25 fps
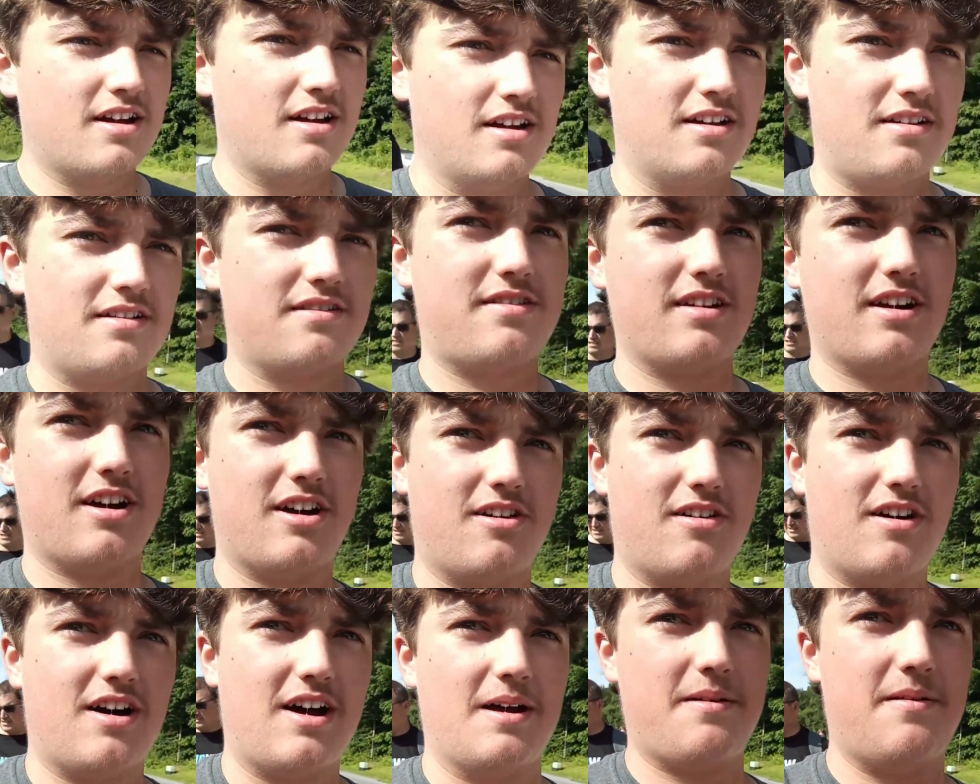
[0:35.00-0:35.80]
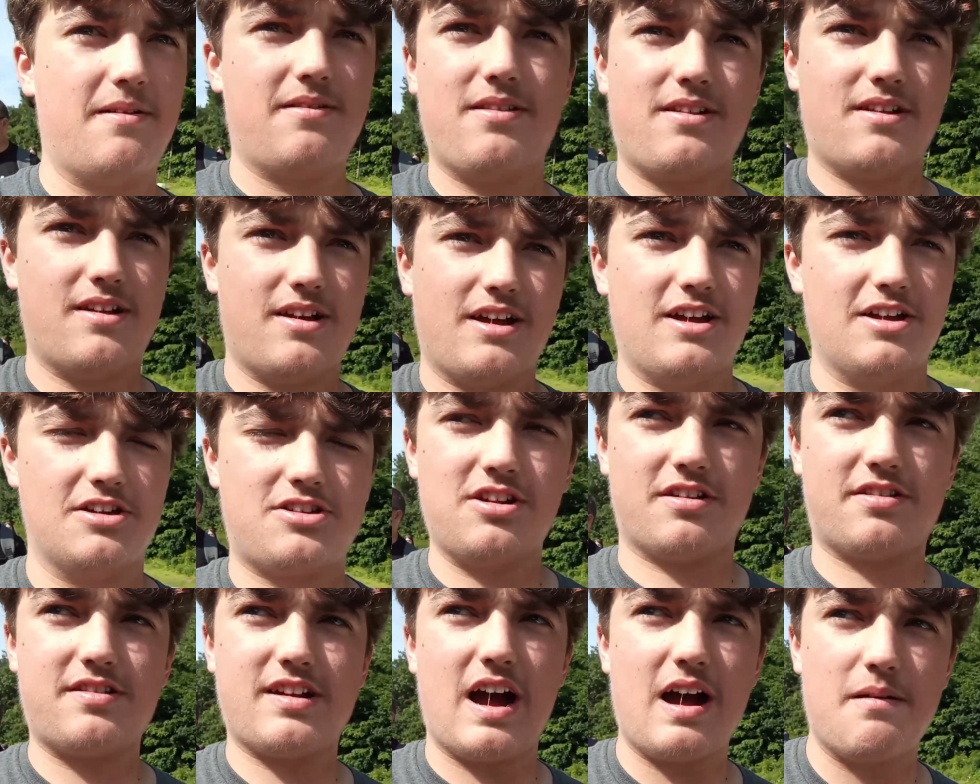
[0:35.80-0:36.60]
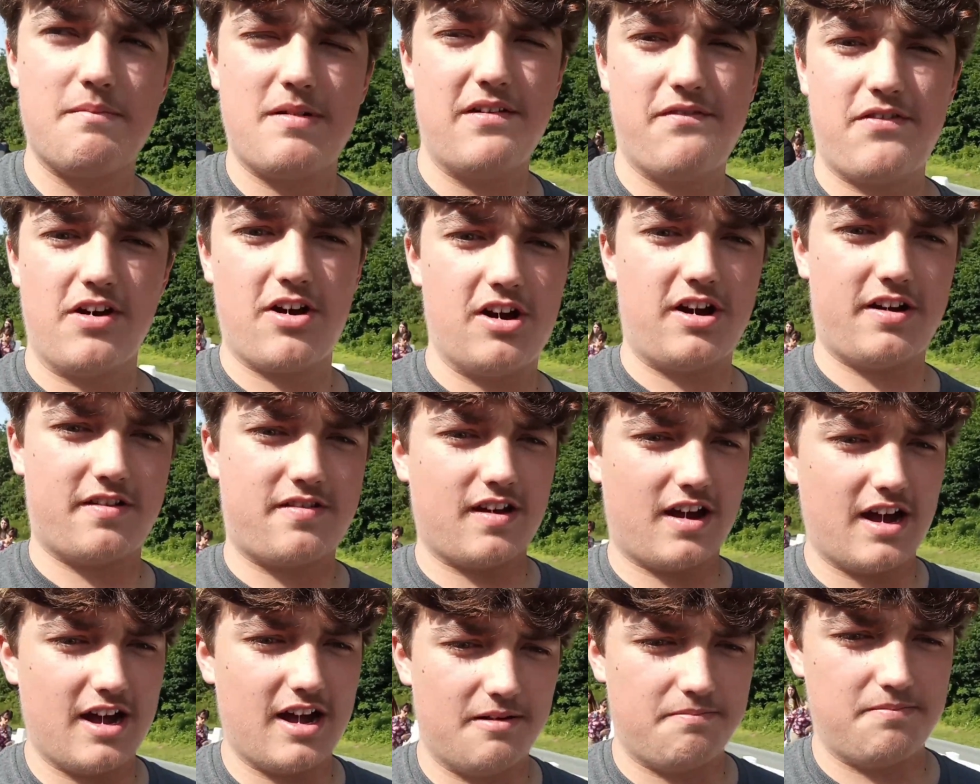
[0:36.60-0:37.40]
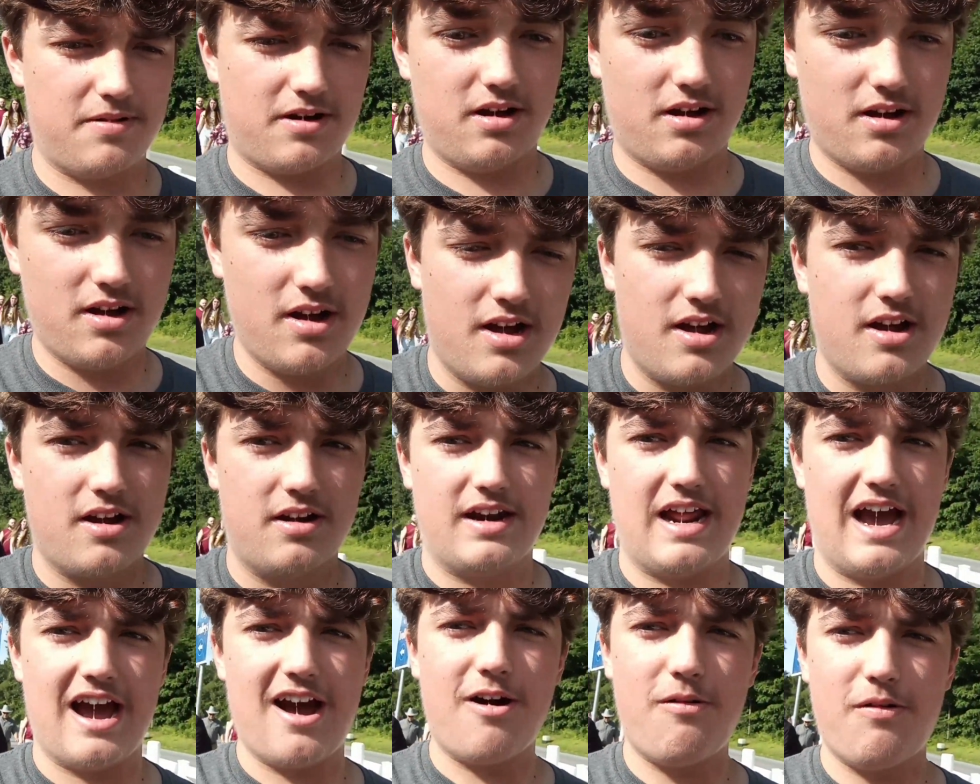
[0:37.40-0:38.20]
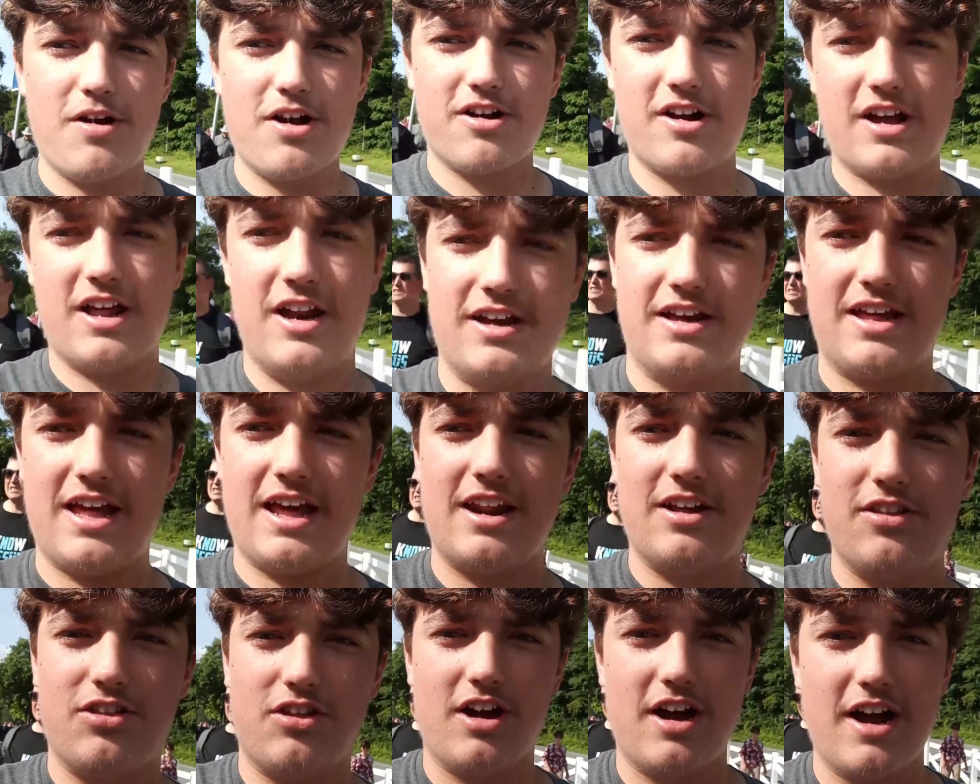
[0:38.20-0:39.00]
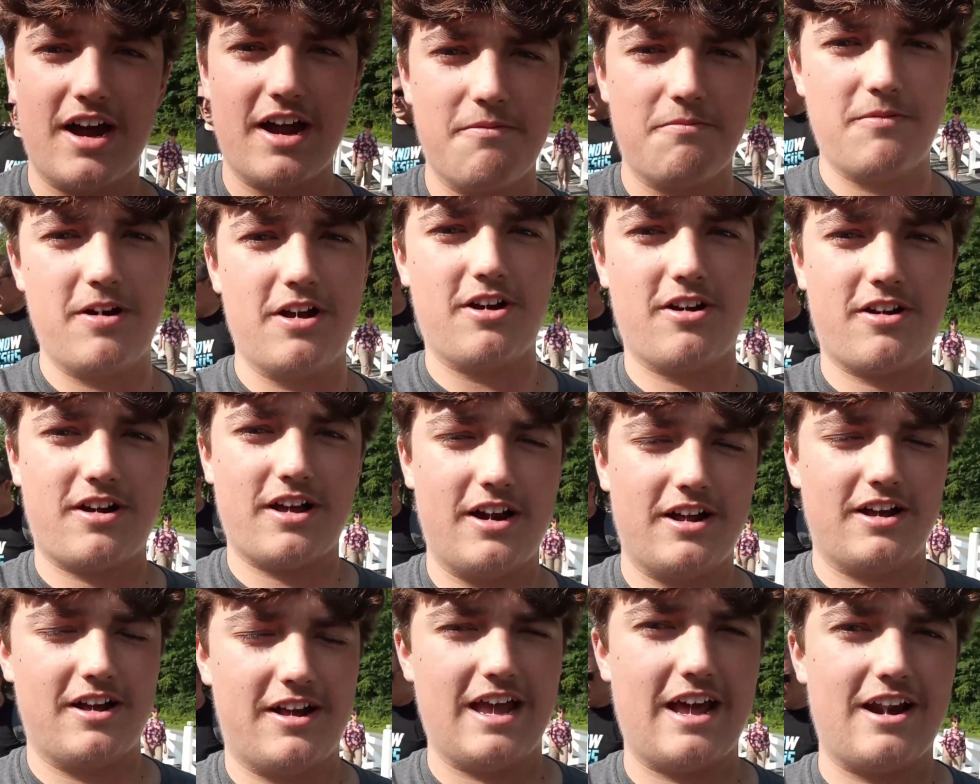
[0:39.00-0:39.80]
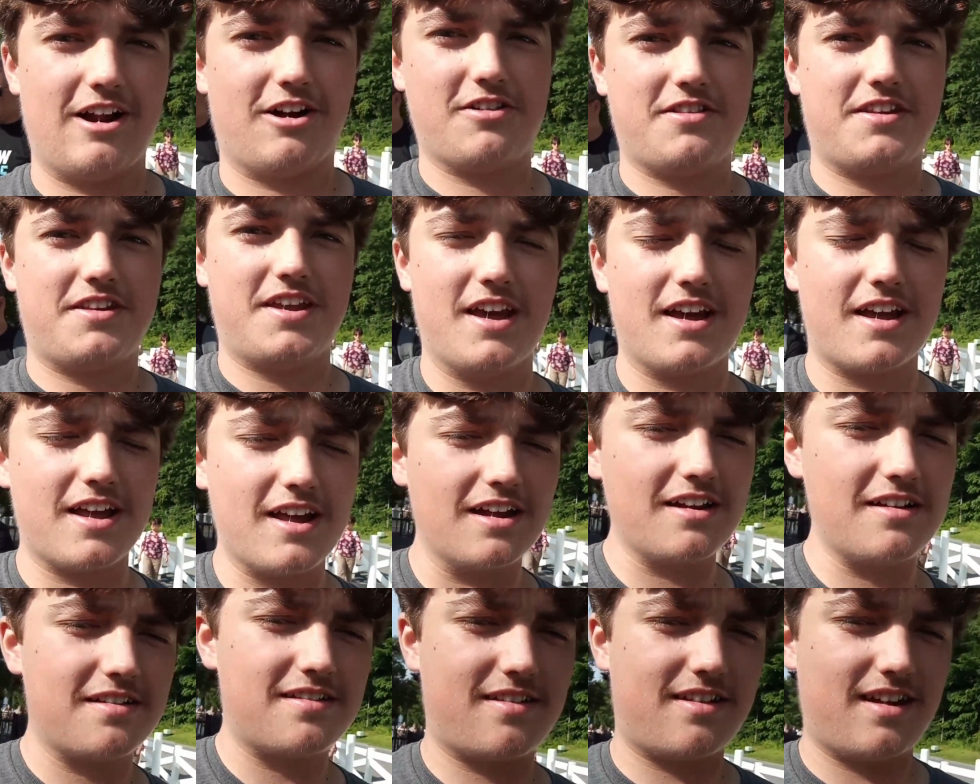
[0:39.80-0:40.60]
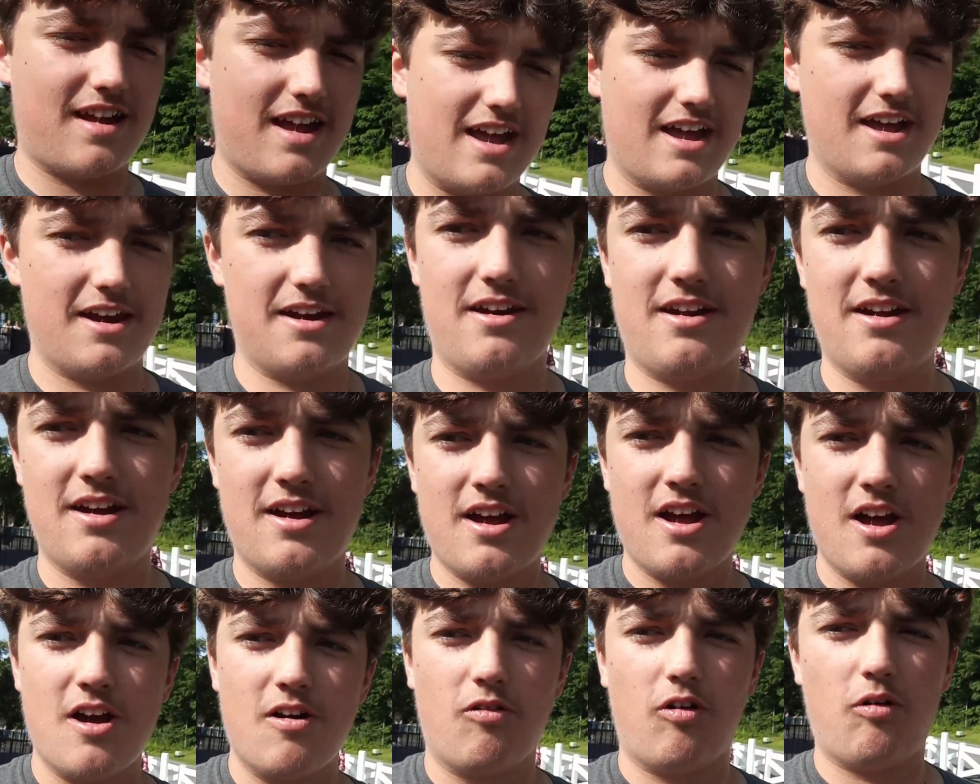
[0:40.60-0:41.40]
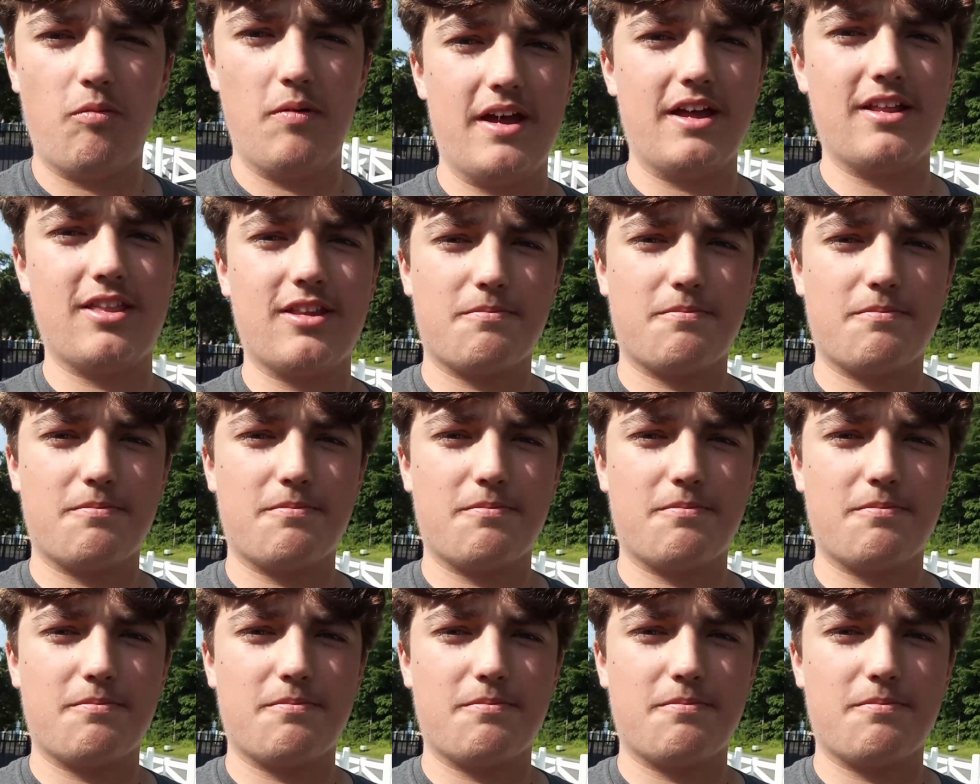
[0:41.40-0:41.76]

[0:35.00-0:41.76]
so it just got me very excited. But now we're going to get in line, we are going to get our tickets, and we'll be in the